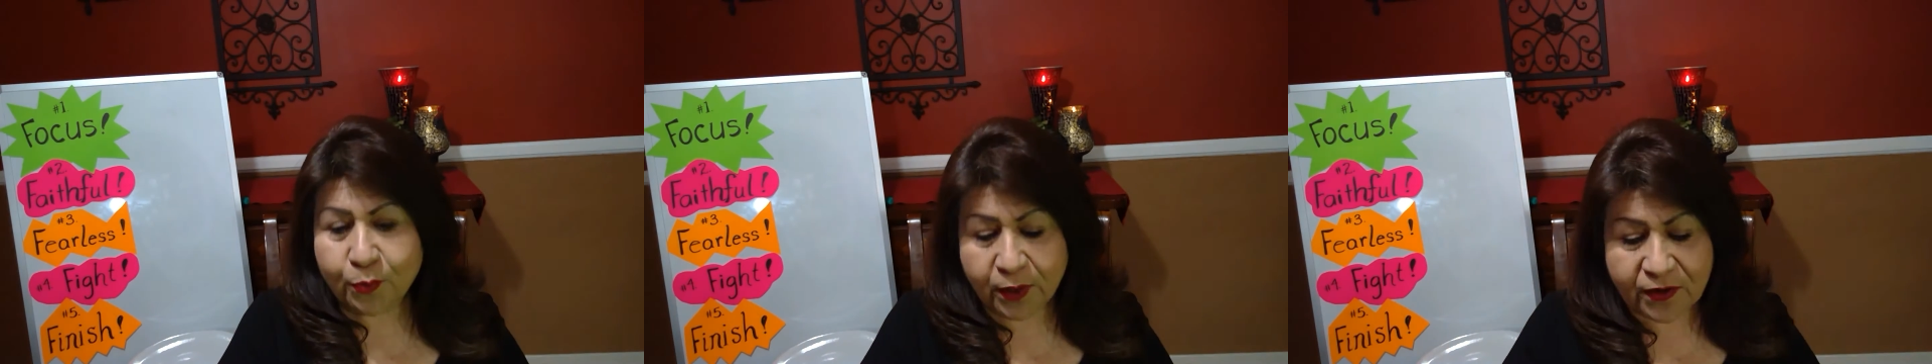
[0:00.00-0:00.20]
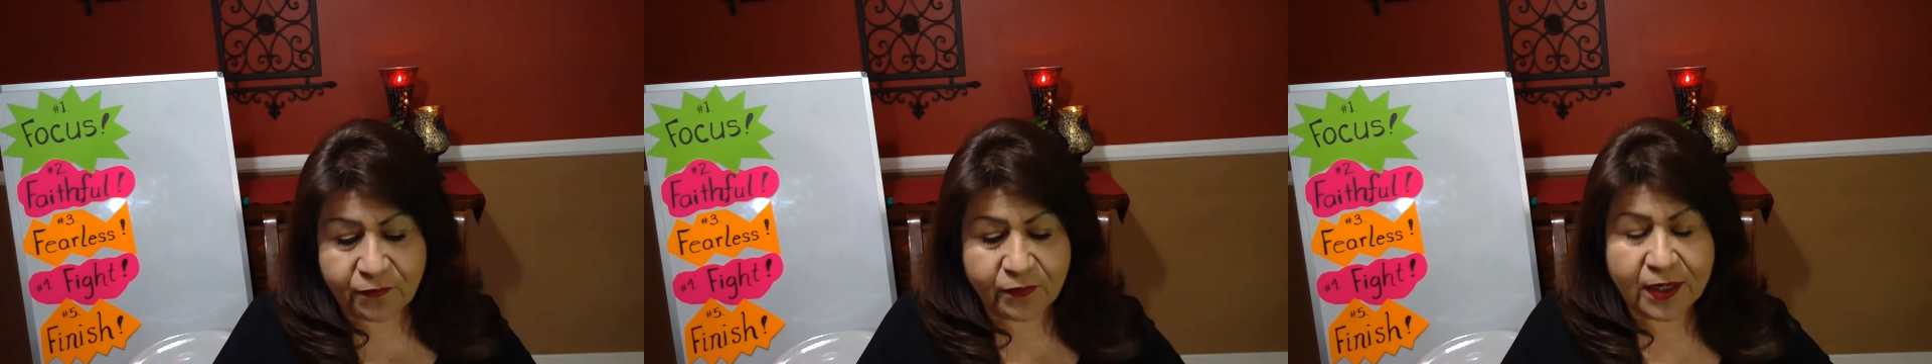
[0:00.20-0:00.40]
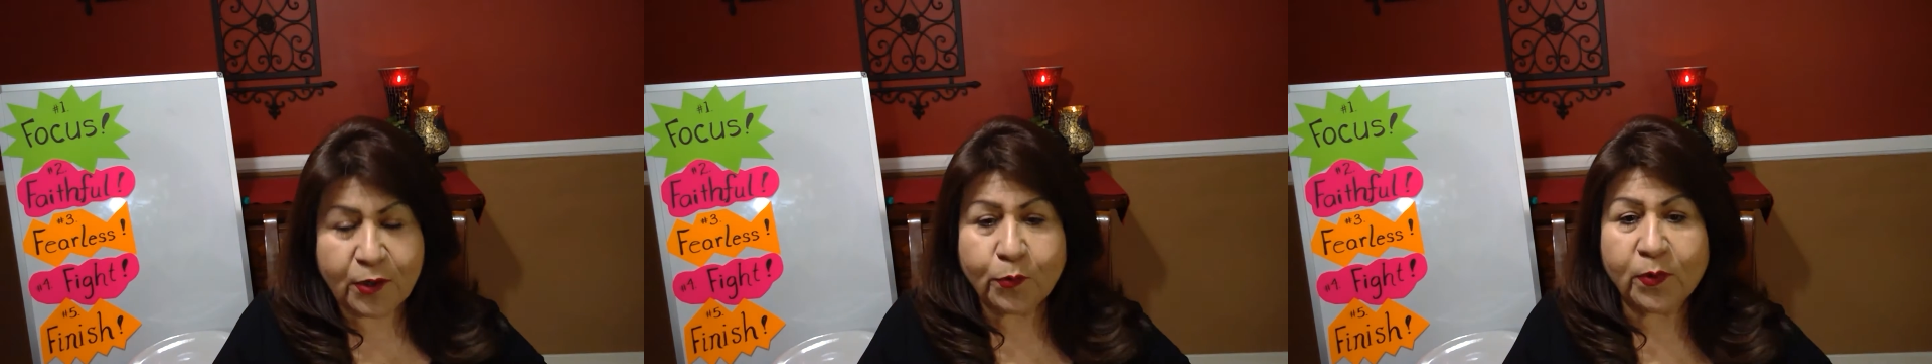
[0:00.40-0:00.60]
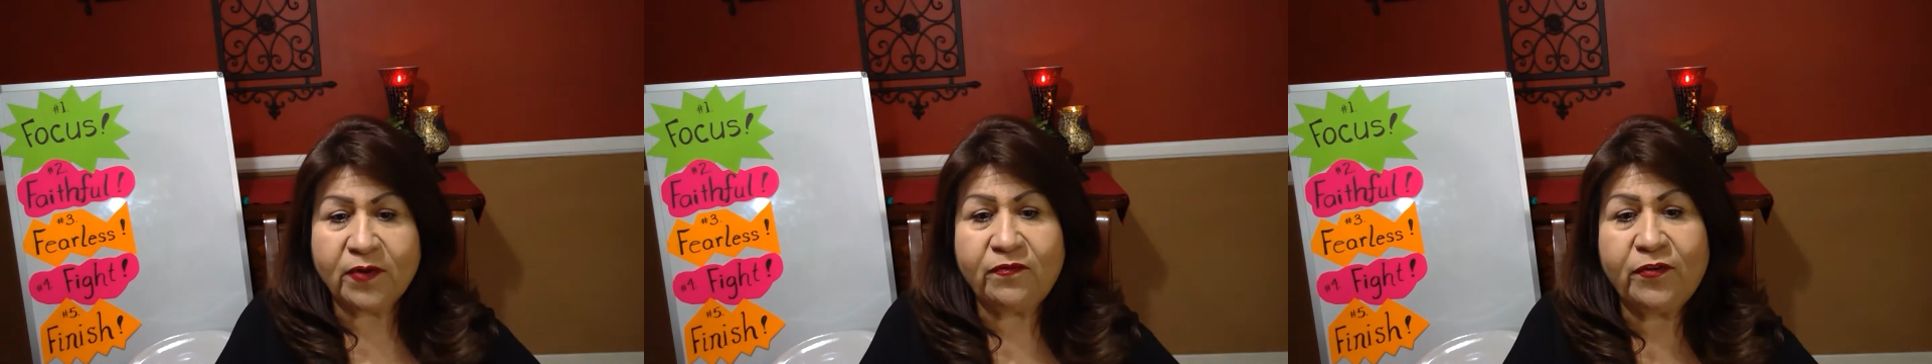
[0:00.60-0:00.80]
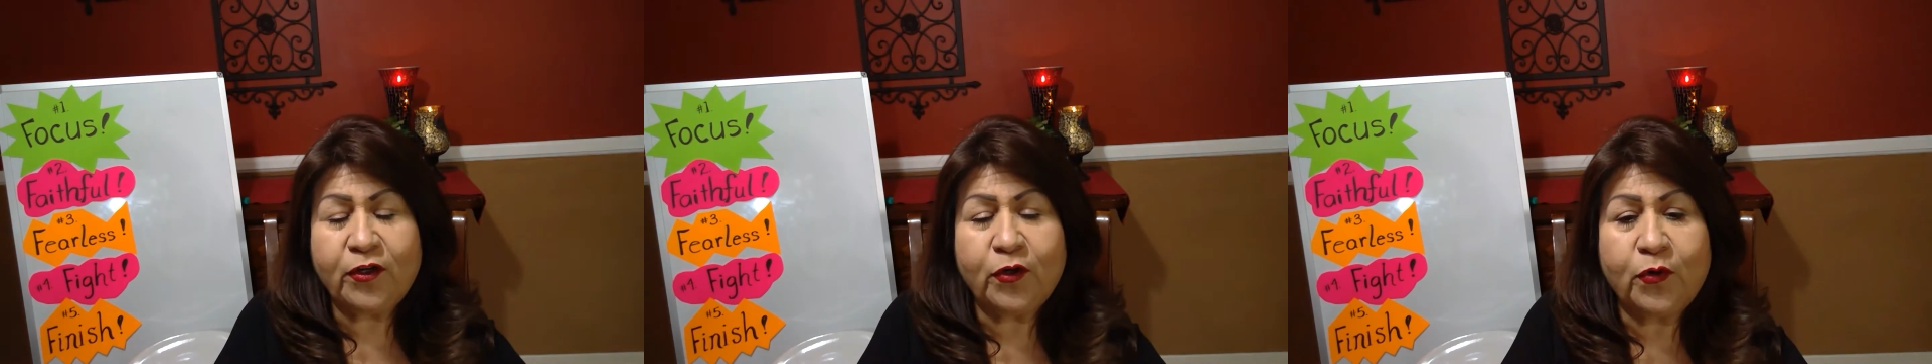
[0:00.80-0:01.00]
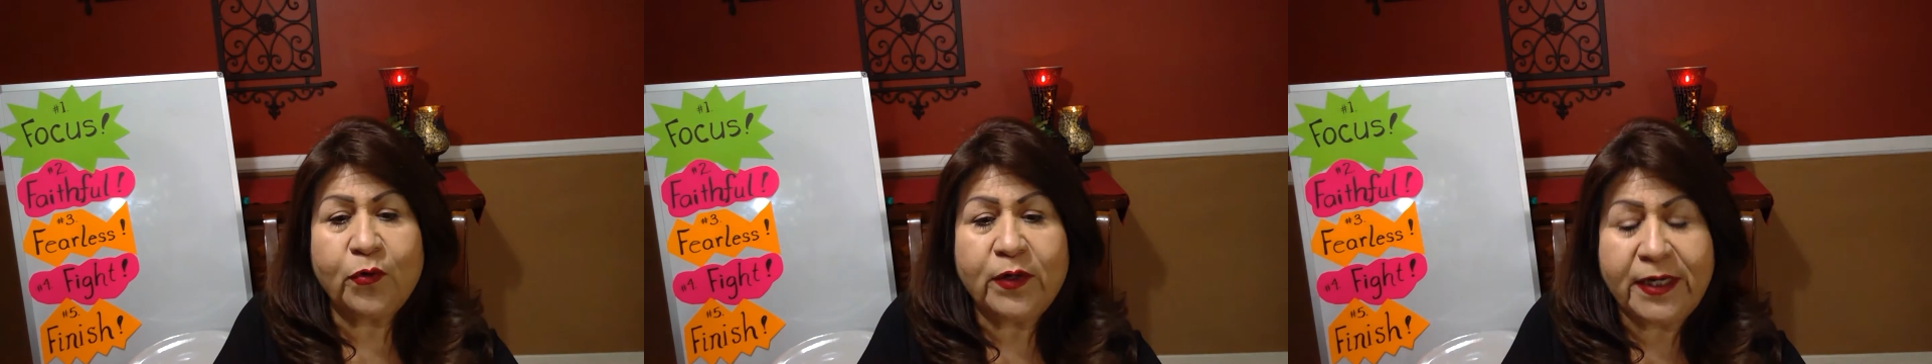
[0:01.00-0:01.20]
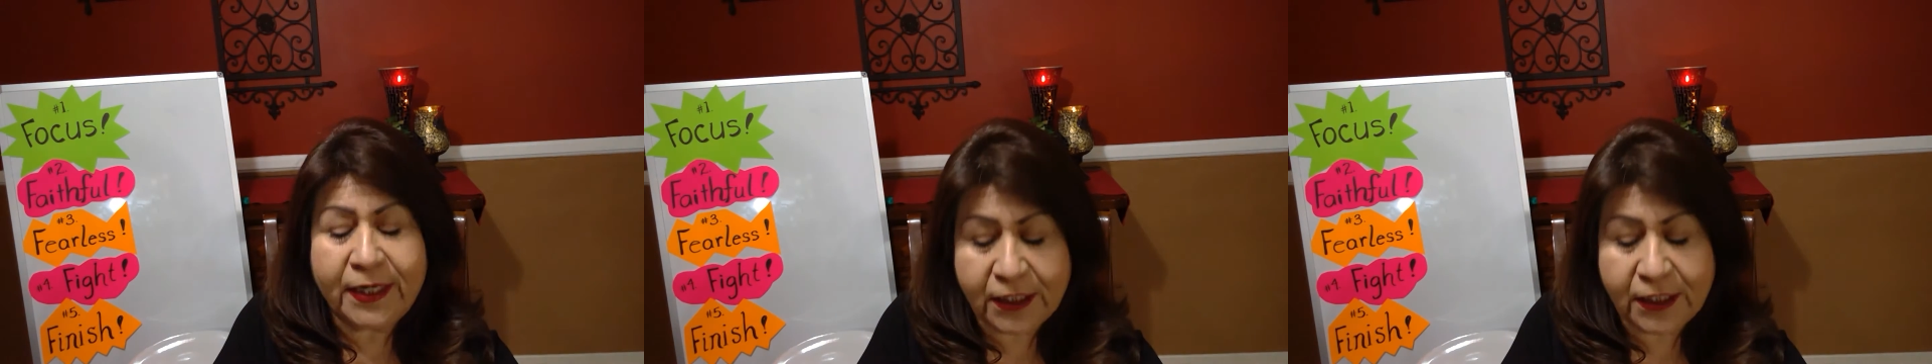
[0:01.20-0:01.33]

briefly review